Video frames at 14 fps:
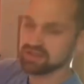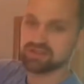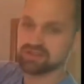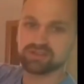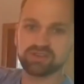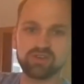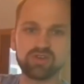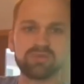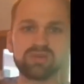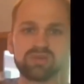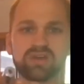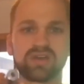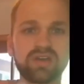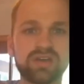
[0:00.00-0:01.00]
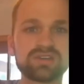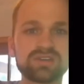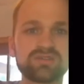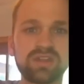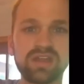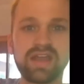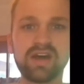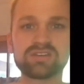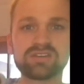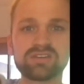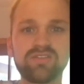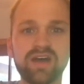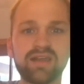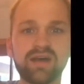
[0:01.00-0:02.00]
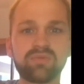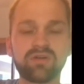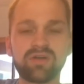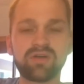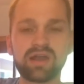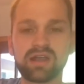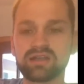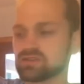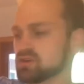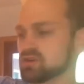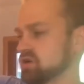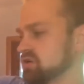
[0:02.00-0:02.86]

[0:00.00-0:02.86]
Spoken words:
the tube is really calcified up already. So,